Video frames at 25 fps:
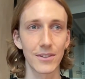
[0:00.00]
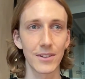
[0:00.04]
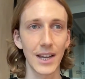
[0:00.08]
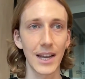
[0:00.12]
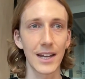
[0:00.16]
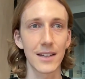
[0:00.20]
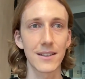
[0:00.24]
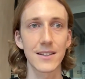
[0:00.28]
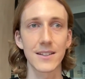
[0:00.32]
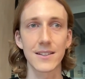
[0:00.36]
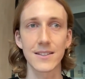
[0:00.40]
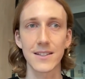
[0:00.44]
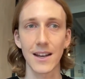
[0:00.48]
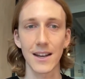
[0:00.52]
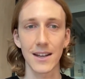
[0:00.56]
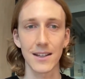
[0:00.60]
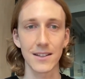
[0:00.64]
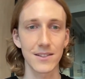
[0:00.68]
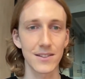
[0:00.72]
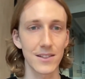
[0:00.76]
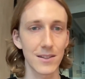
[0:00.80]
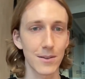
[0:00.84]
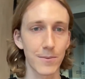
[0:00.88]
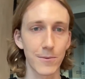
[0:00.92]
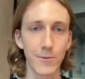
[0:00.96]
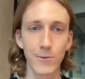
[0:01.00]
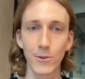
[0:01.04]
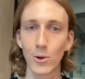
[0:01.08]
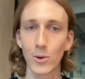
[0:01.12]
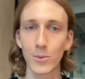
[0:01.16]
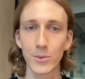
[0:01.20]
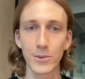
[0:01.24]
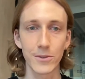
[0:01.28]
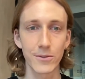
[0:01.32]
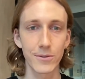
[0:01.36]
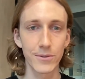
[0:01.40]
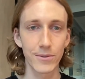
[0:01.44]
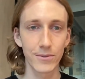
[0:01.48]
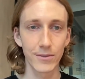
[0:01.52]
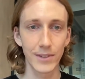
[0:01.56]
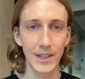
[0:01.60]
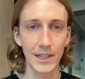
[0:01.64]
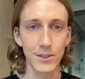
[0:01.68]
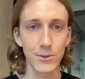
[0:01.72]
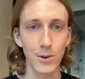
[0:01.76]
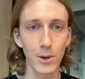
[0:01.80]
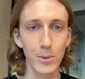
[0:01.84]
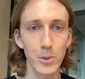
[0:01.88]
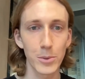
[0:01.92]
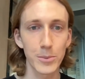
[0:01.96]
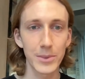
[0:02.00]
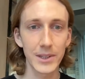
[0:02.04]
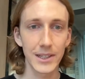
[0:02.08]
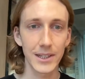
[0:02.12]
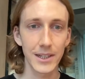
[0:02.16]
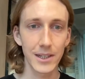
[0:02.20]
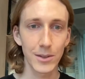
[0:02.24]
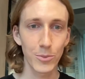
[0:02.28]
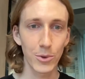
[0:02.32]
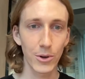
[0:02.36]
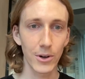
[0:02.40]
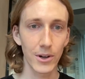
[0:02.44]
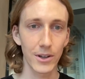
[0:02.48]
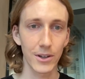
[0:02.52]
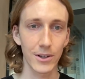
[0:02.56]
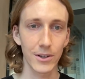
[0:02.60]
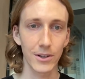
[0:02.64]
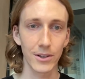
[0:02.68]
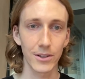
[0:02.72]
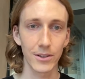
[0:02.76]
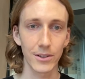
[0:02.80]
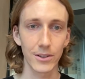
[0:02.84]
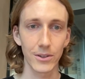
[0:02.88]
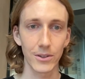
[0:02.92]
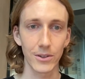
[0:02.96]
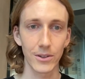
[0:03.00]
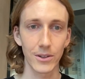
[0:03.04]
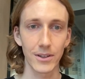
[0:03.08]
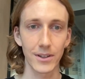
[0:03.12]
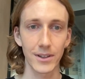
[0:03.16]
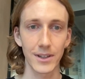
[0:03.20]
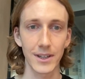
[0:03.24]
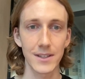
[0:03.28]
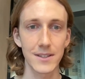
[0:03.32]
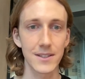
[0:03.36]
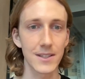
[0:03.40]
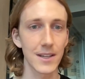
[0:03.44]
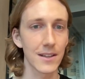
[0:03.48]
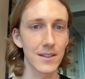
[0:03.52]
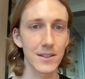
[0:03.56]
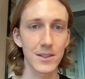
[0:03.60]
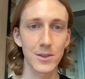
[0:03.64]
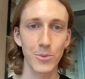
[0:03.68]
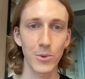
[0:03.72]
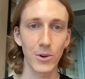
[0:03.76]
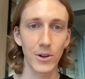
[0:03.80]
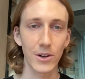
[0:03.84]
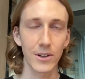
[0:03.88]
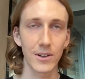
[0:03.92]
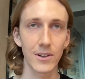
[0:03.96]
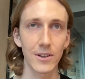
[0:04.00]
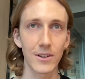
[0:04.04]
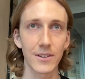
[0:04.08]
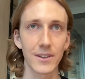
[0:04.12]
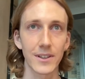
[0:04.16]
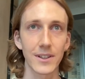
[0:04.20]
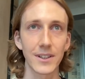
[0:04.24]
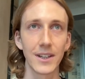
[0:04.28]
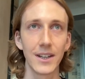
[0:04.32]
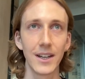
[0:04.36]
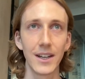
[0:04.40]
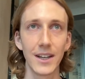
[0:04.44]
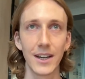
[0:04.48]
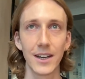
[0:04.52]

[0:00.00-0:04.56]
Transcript: had designed some form of interoperability protocol or consensus protocol, and